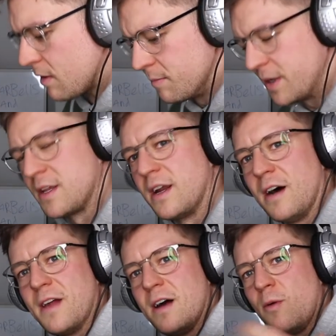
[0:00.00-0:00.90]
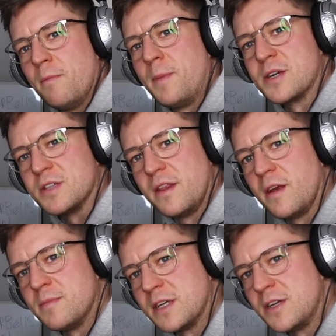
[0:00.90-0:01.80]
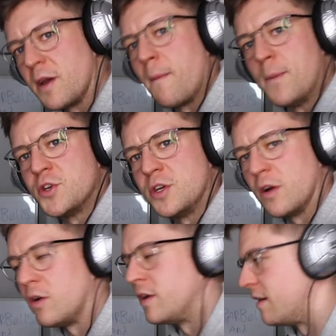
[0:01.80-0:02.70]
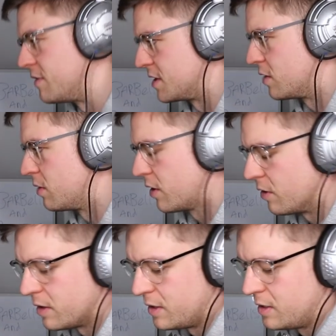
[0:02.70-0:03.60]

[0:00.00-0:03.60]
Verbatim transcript: but you didn't have that one person there beside you pushing you on every single workout.